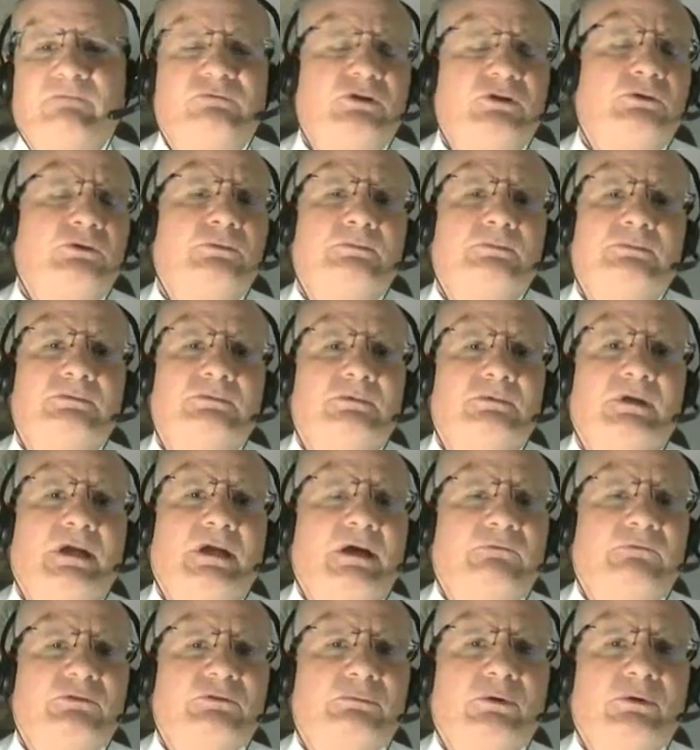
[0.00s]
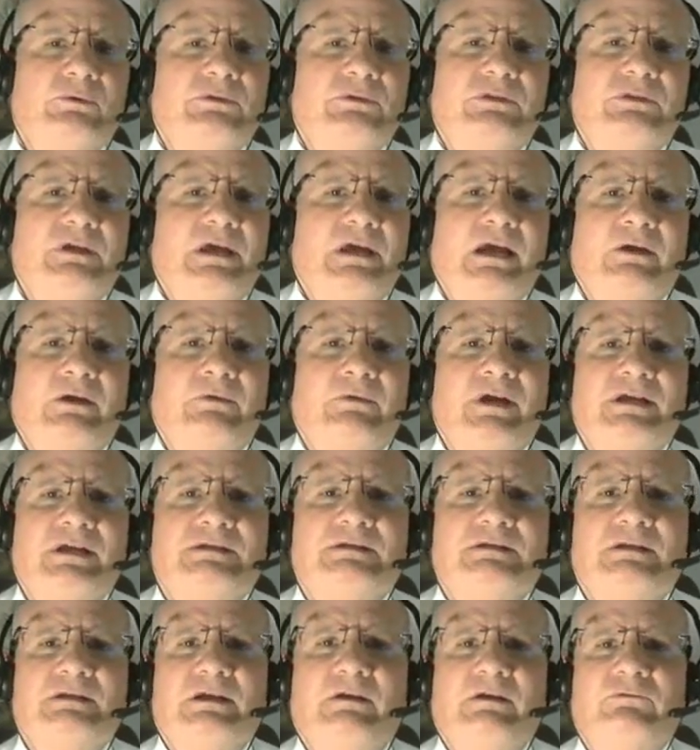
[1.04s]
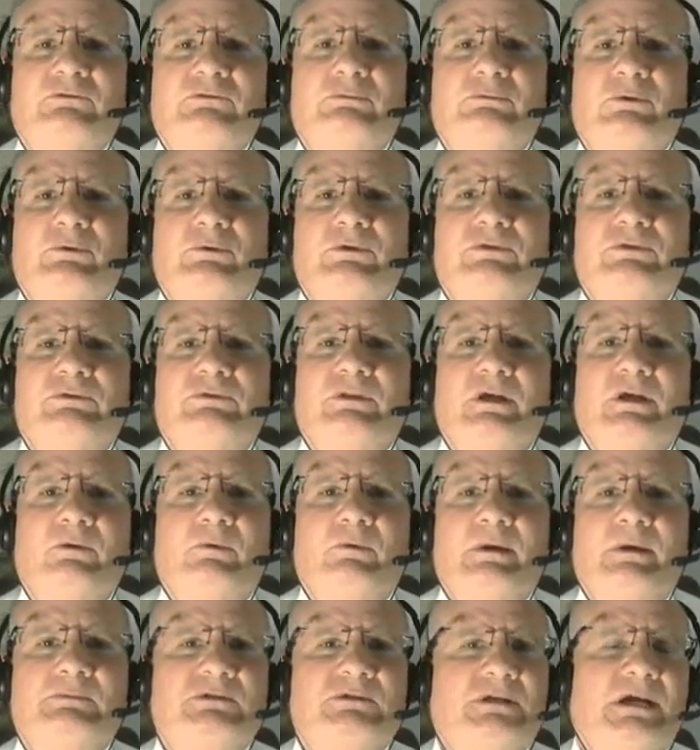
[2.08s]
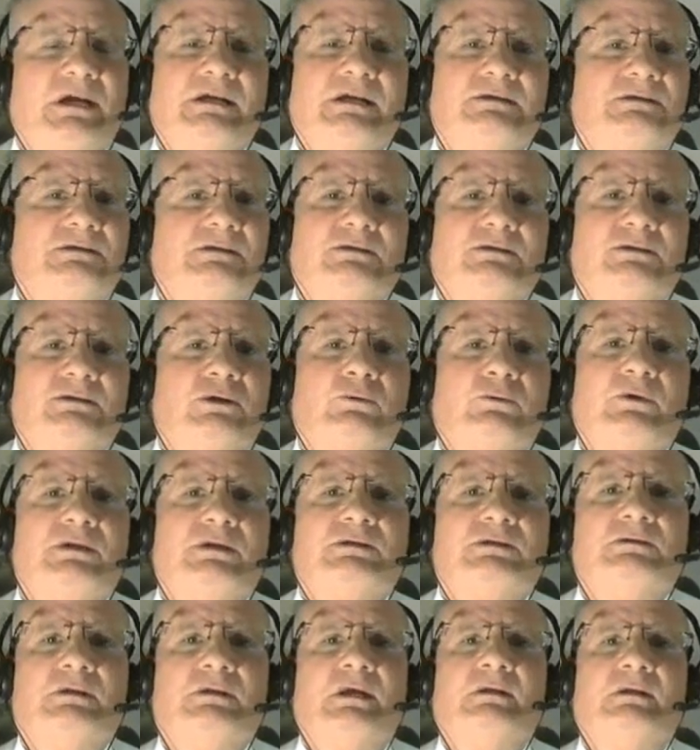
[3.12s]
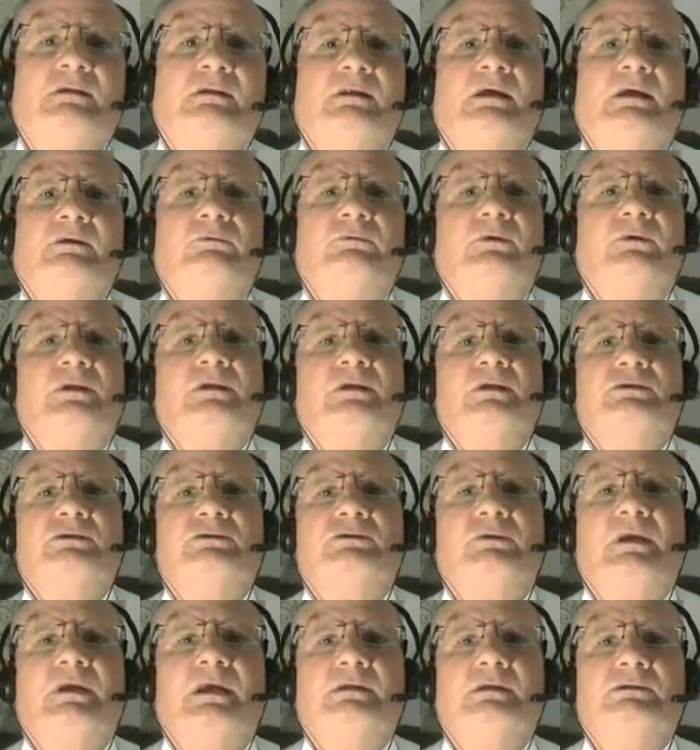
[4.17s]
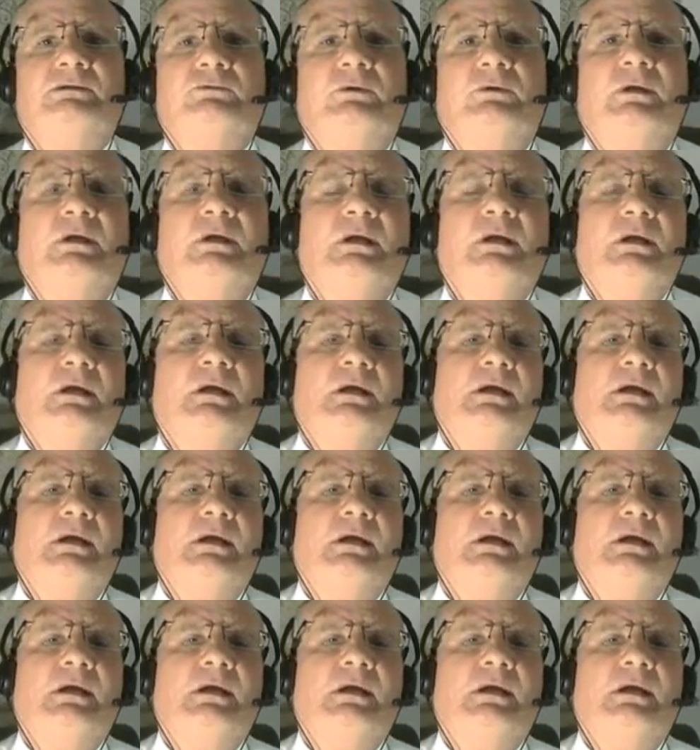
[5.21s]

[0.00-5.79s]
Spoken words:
If you're comfortable with the IRS and comfortable with websites, there's no reason that you can't do it.